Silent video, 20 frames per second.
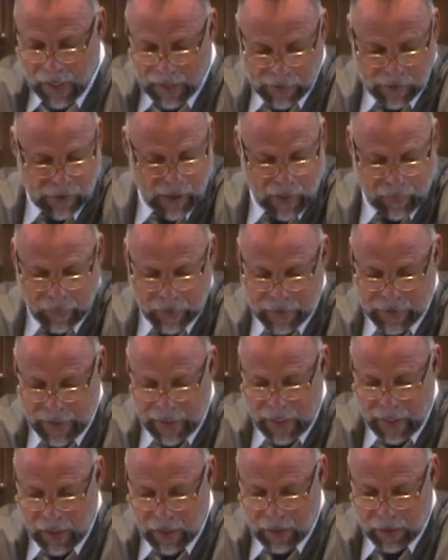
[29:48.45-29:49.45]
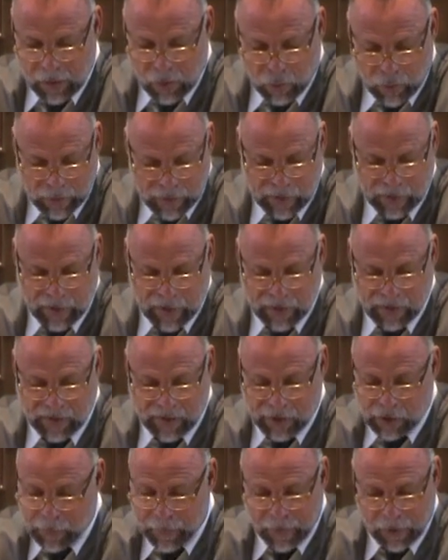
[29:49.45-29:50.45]
God's sovereignty causes
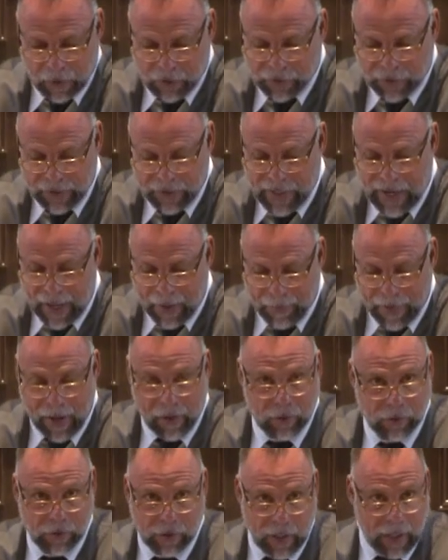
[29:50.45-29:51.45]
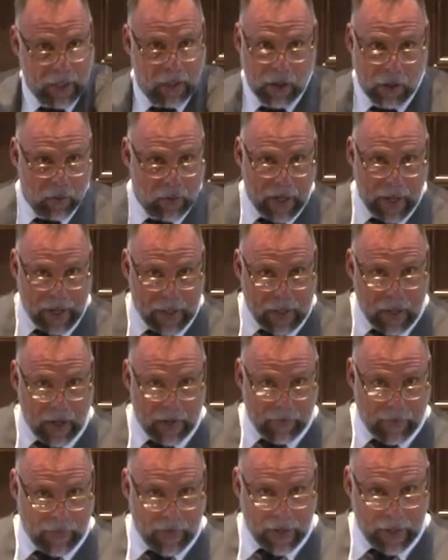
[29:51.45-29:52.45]
us to spiritually tap out and say, okay,
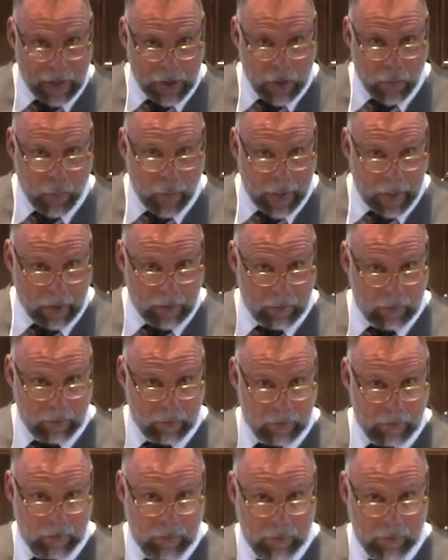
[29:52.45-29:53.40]
God, fine, you win.